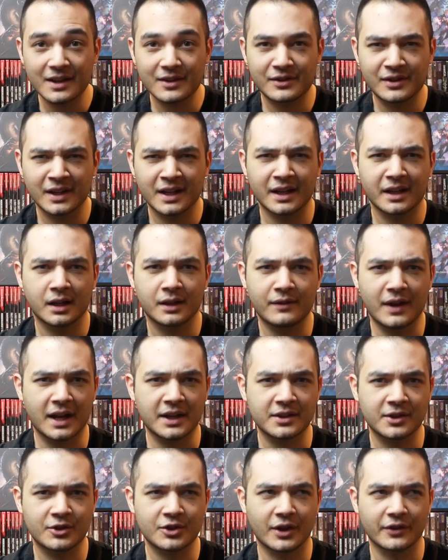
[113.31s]
to get
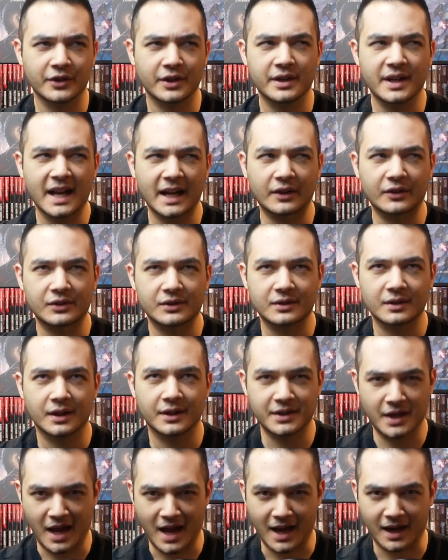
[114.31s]
advantage on the next
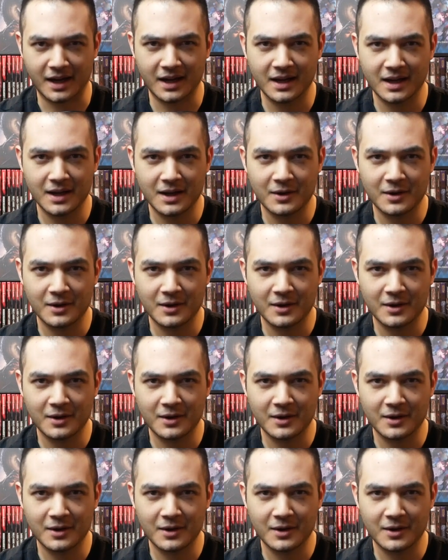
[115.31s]
attack,